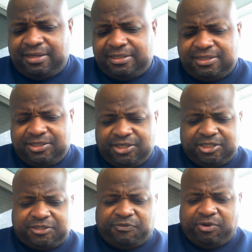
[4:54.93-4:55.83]
this is in
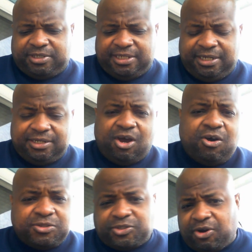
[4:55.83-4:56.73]
Judges 14. The
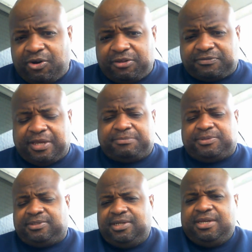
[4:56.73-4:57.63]
whole story of
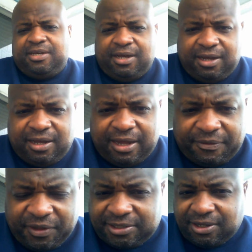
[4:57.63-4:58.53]
Samson, I
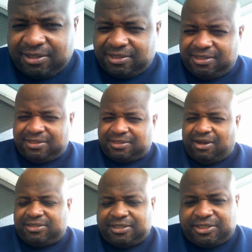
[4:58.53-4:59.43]
think starts
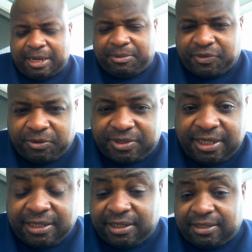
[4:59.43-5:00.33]
in chapter
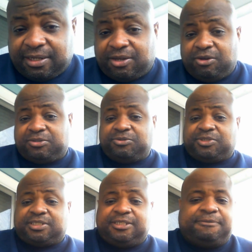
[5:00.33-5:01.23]
13 and goes through
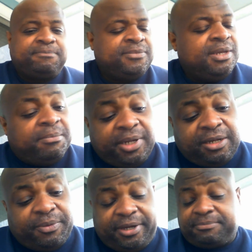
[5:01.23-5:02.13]
16. But
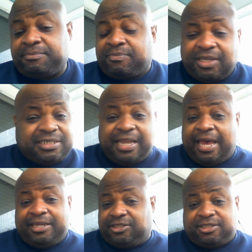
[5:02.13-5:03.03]
anyway, this
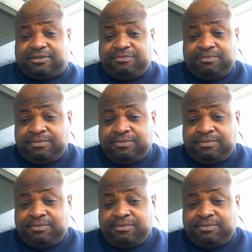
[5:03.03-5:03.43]
lion just